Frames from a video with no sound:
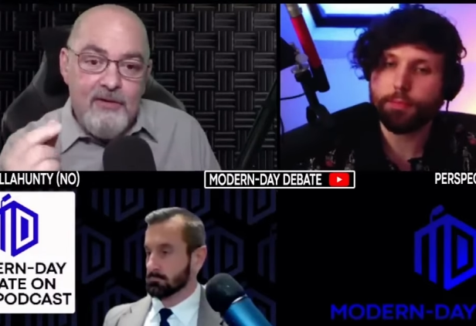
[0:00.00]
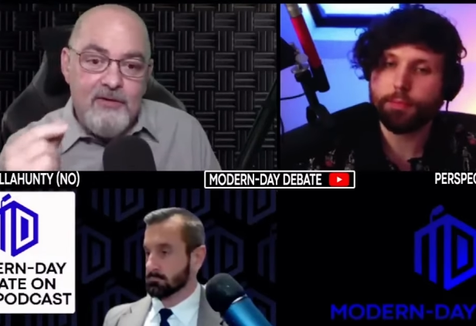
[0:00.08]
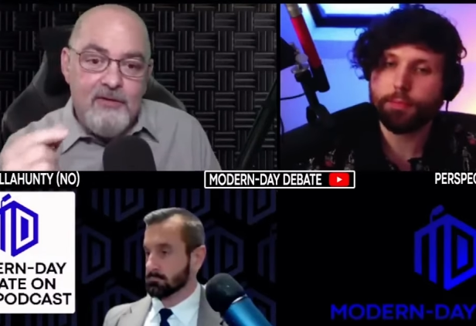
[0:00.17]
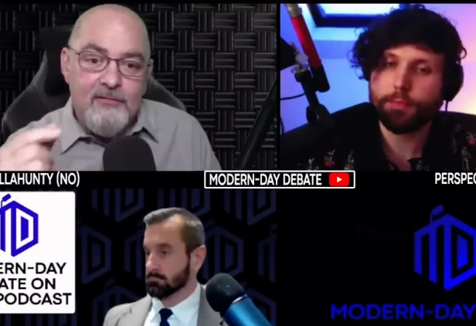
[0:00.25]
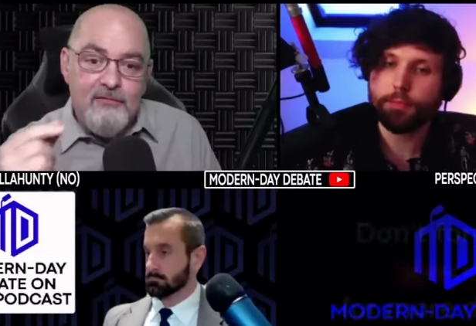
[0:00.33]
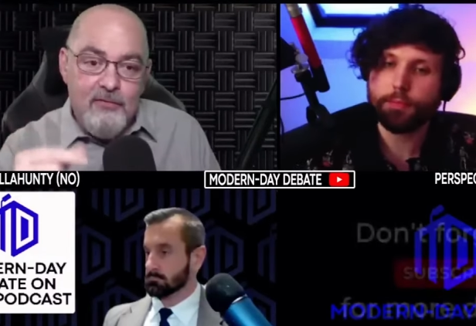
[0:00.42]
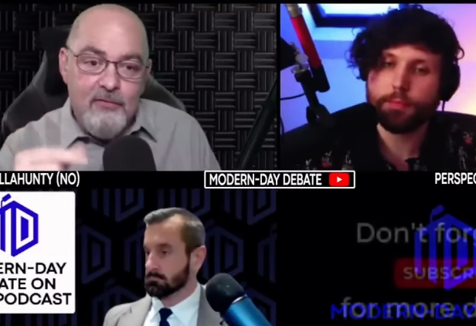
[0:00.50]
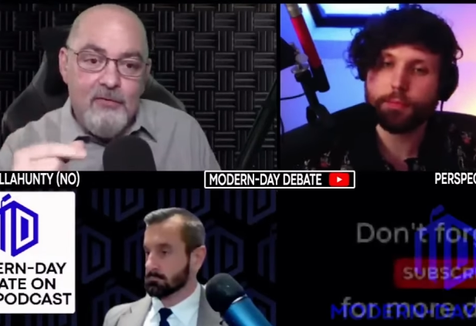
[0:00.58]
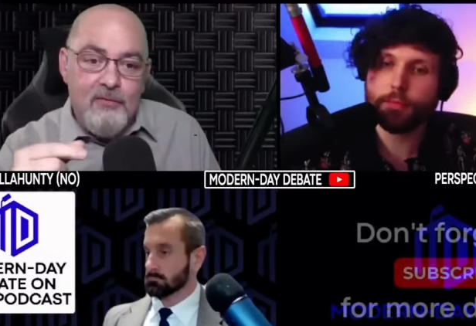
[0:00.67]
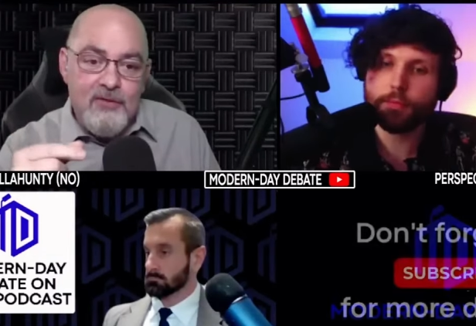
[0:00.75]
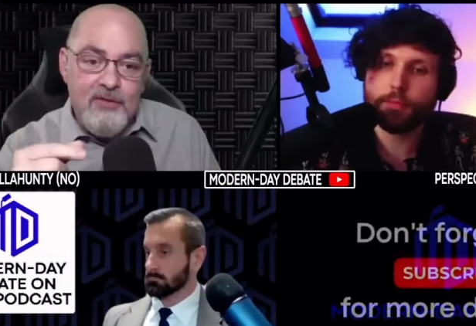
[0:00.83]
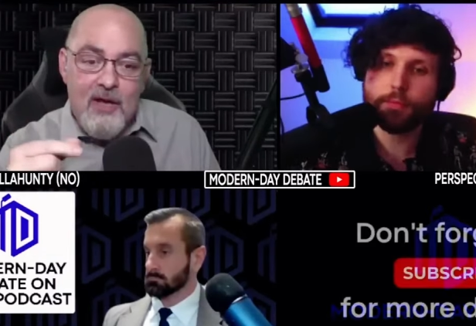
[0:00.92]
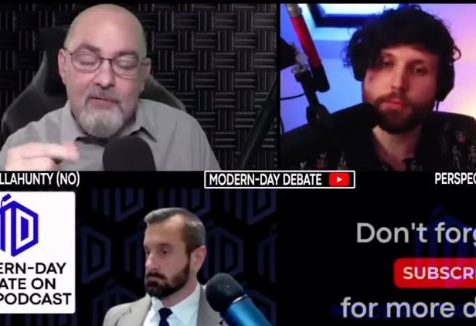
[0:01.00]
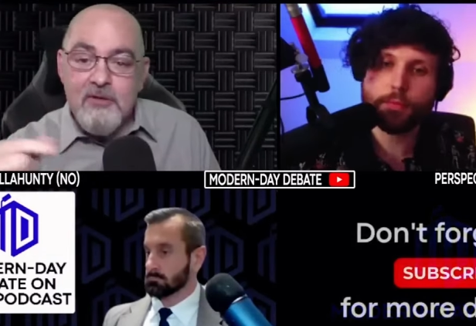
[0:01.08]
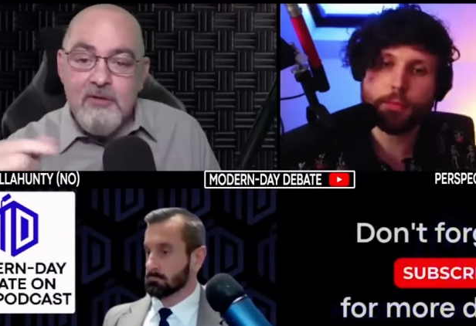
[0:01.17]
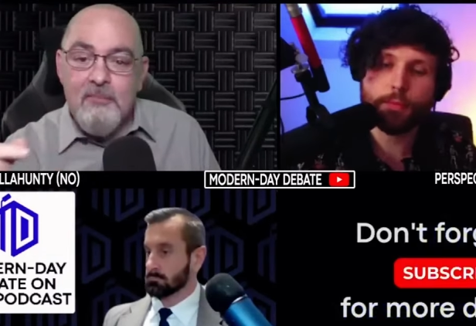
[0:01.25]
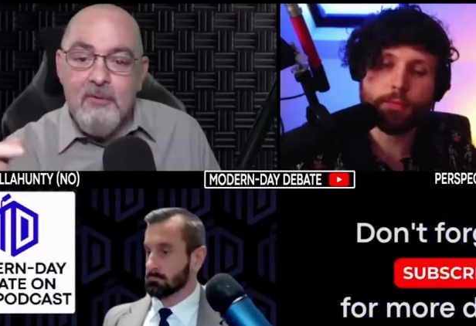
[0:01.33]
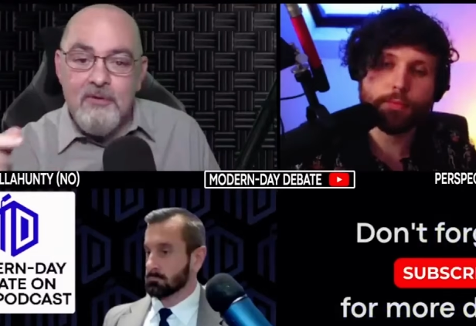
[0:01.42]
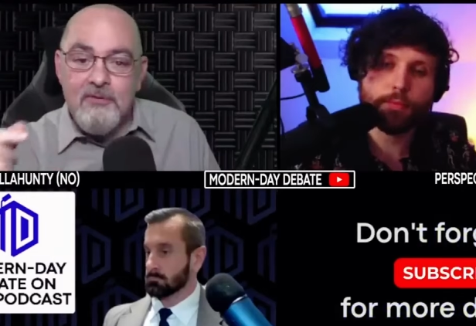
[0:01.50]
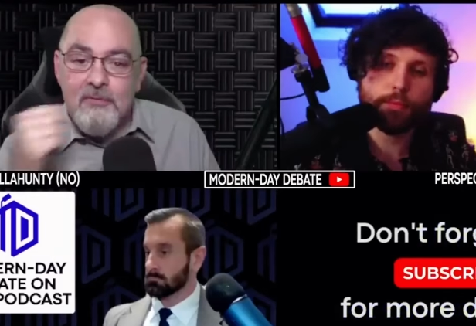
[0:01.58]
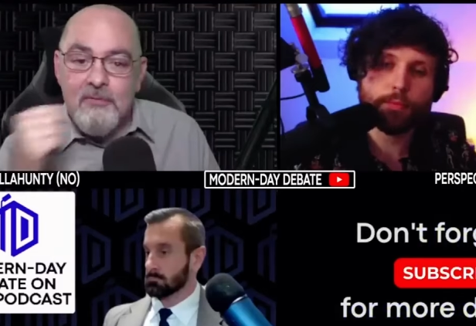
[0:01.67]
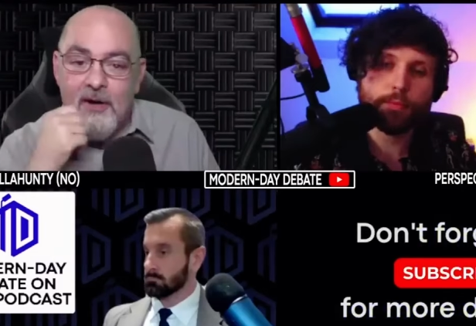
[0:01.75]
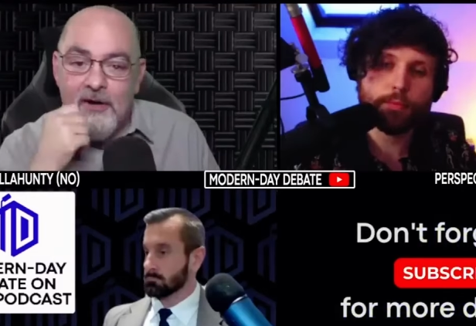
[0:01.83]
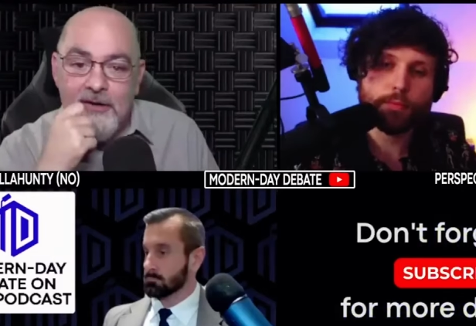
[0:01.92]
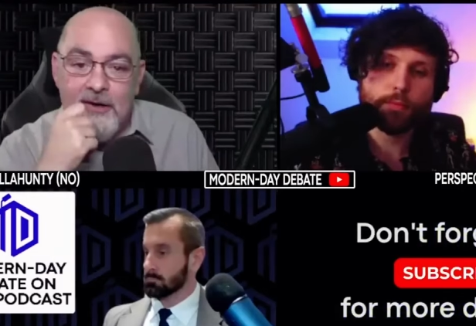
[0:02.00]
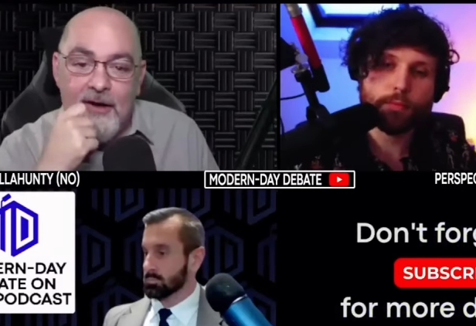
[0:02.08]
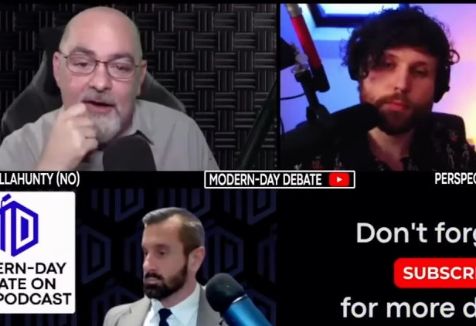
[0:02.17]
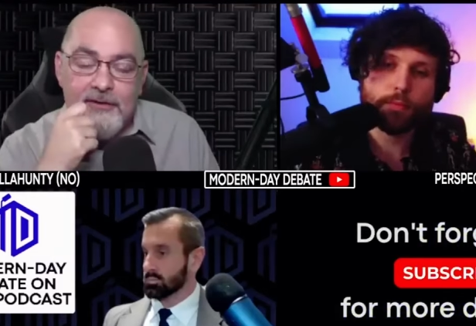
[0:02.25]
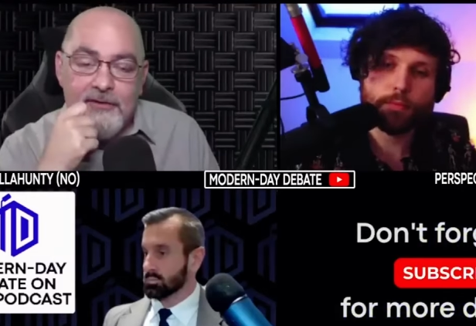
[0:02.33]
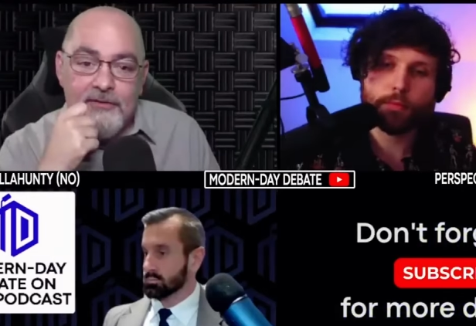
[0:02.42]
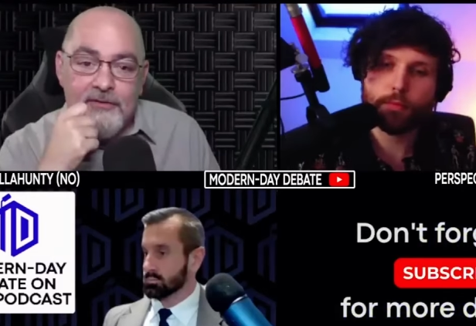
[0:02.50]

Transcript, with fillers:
Speaker 1: of truth is that which comports with the mind of God. So